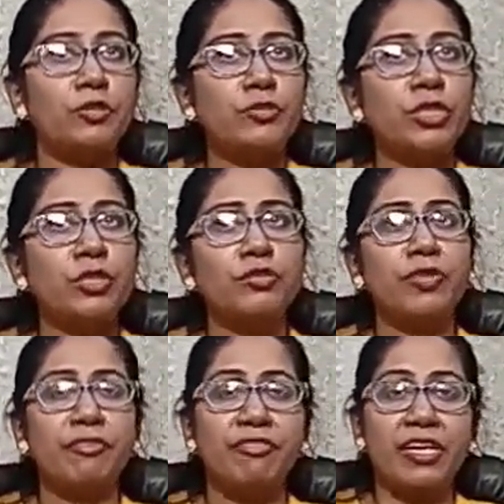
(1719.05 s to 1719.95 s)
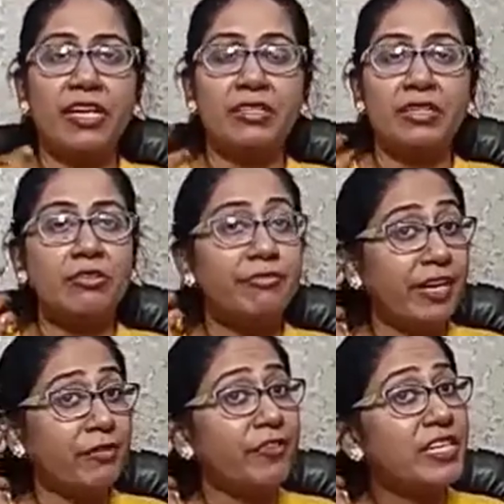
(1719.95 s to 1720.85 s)
We know when
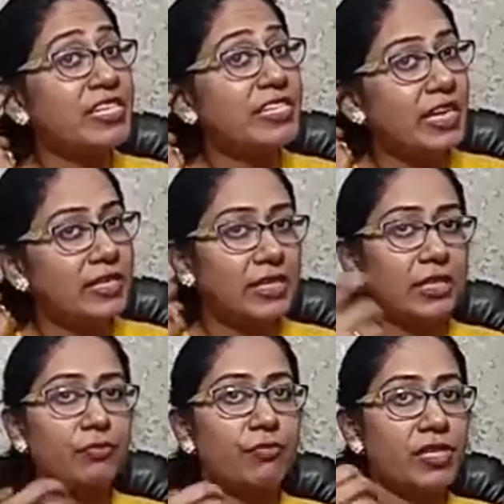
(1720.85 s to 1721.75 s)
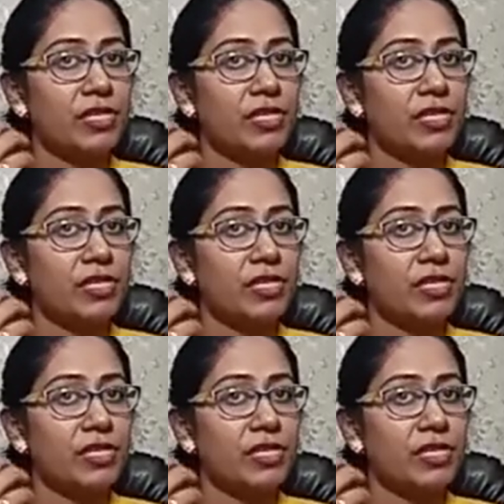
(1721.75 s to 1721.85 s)
we study